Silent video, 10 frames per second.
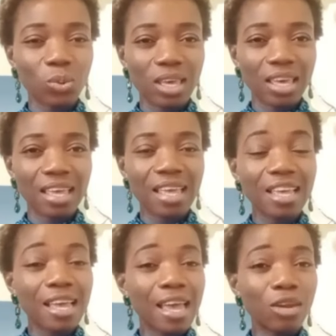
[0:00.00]
Okay.
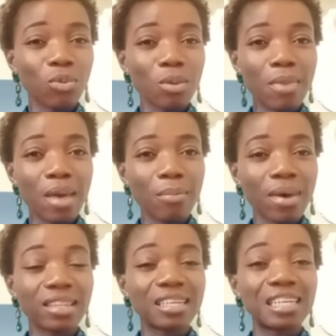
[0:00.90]
And
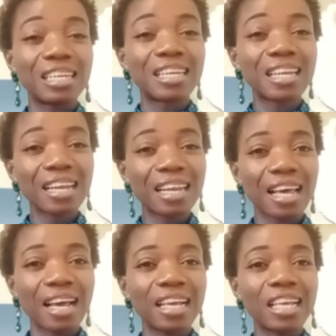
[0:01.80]
remember that the
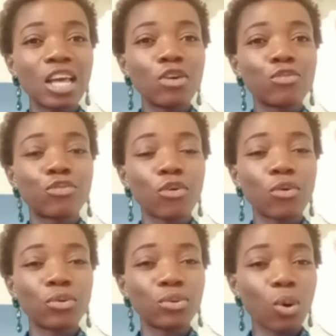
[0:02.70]
deadline
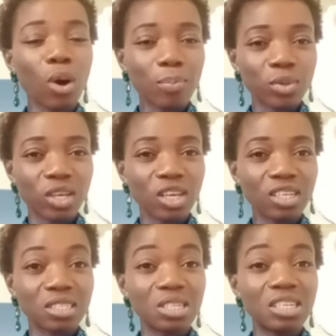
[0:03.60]
for your
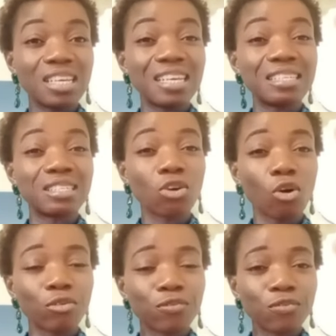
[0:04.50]
application is
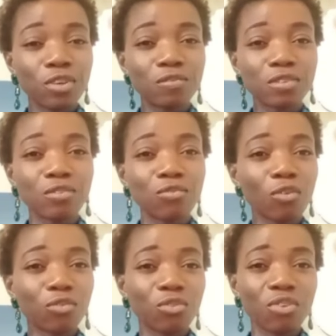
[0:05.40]
on 15th
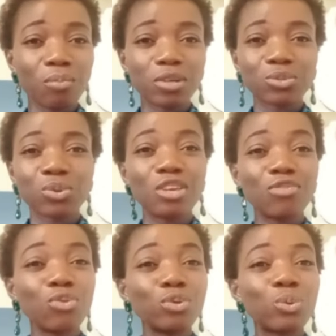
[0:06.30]
of November. So
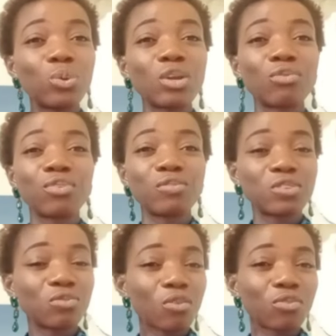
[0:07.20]
if you do it on
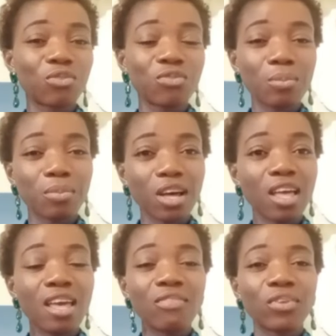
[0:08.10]
15th of
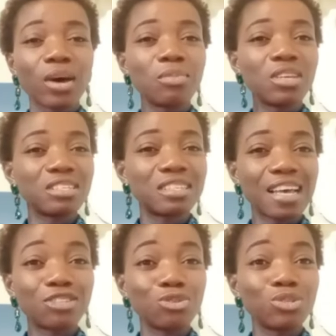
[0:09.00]
November, that means
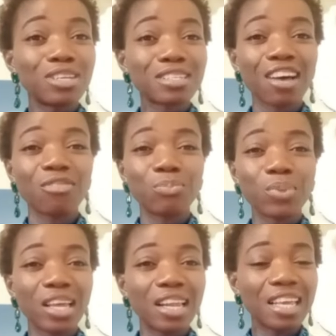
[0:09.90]
that you just
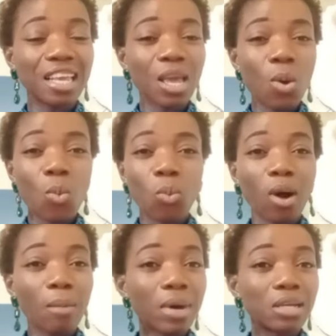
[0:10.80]
have barely
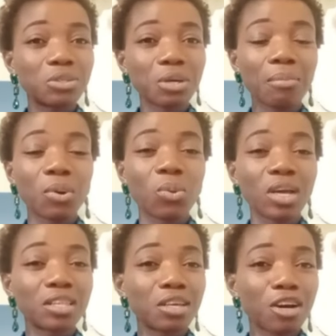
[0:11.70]
1 month to come and
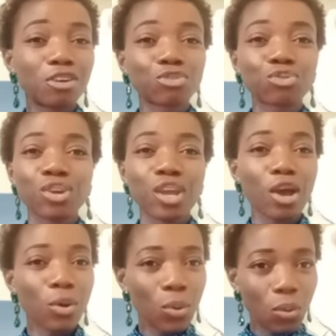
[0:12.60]
work in the country
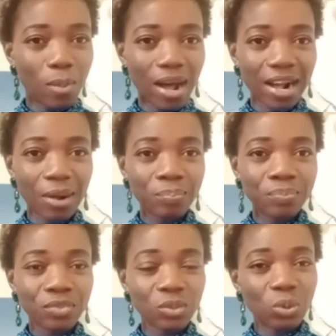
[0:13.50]
and go back.
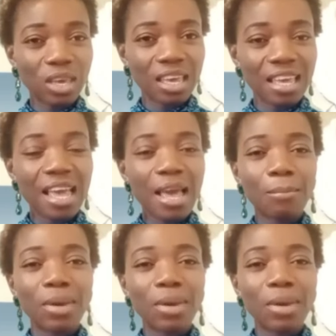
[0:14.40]
Okay.